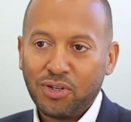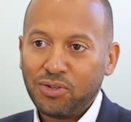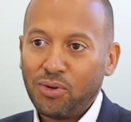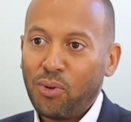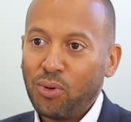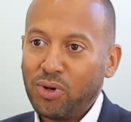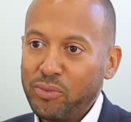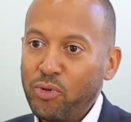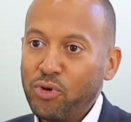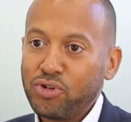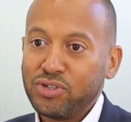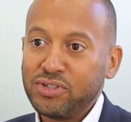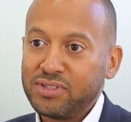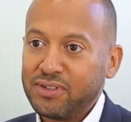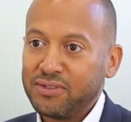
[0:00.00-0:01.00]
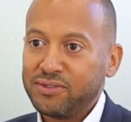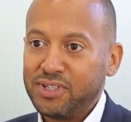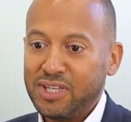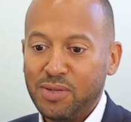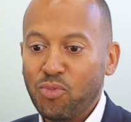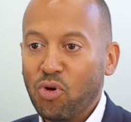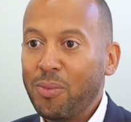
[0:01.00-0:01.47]
the whole emergence of
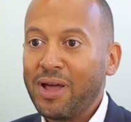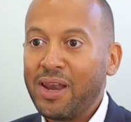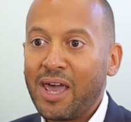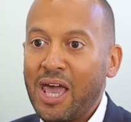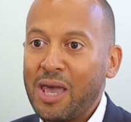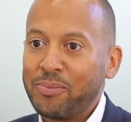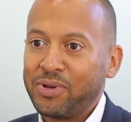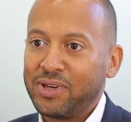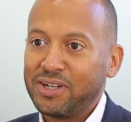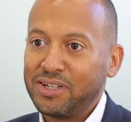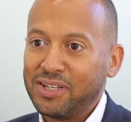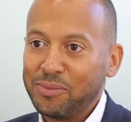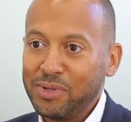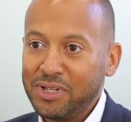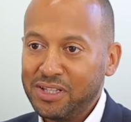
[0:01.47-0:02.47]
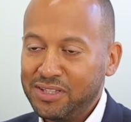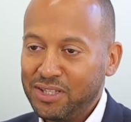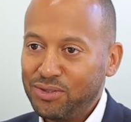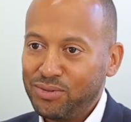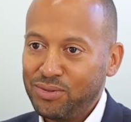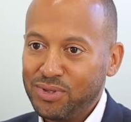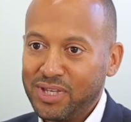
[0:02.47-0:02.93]
the mobile app and the
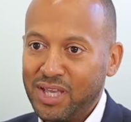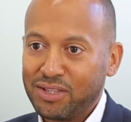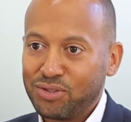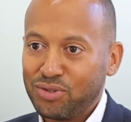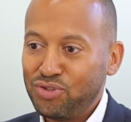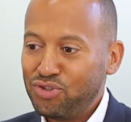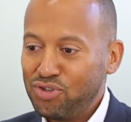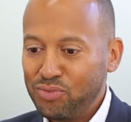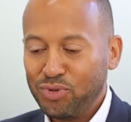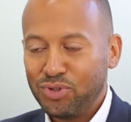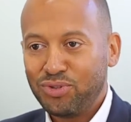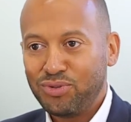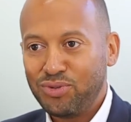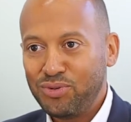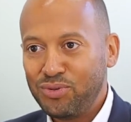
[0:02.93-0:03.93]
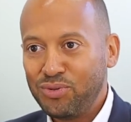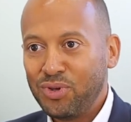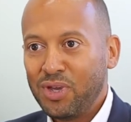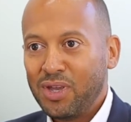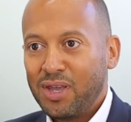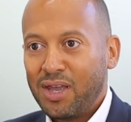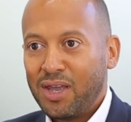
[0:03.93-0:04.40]
ability to get consumer to
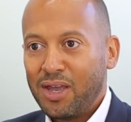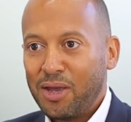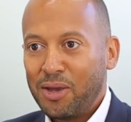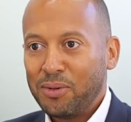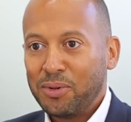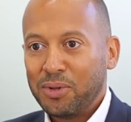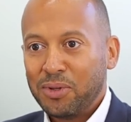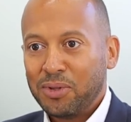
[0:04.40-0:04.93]
uh,